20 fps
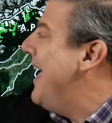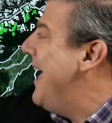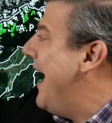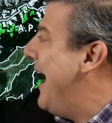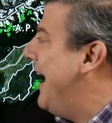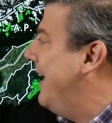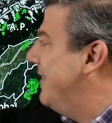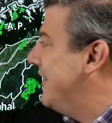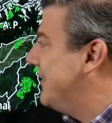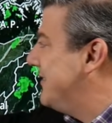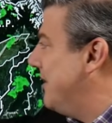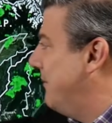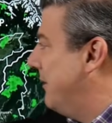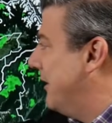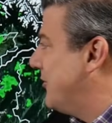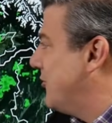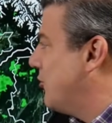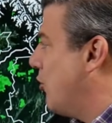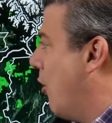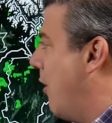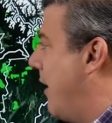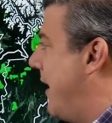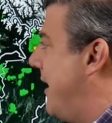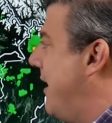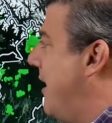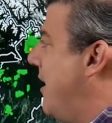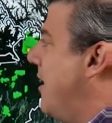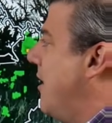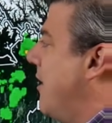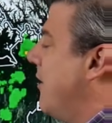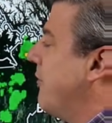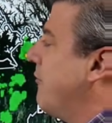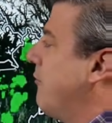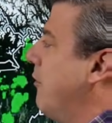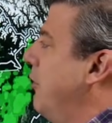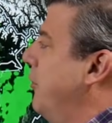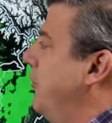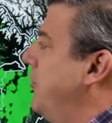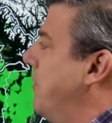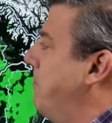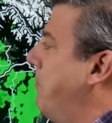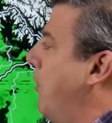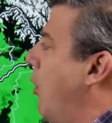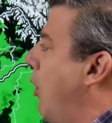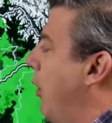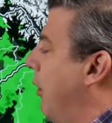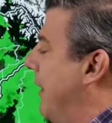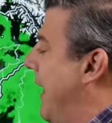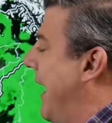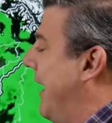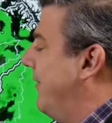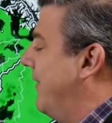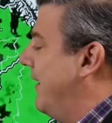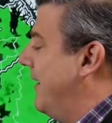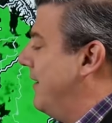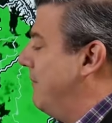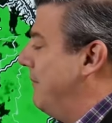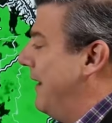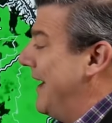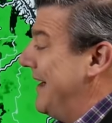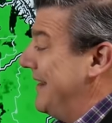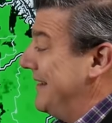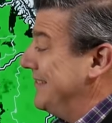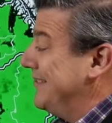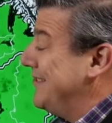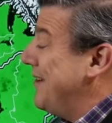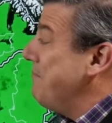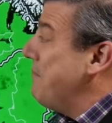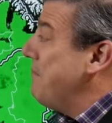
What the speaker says: And a similar story through Nepal and the Himalayas.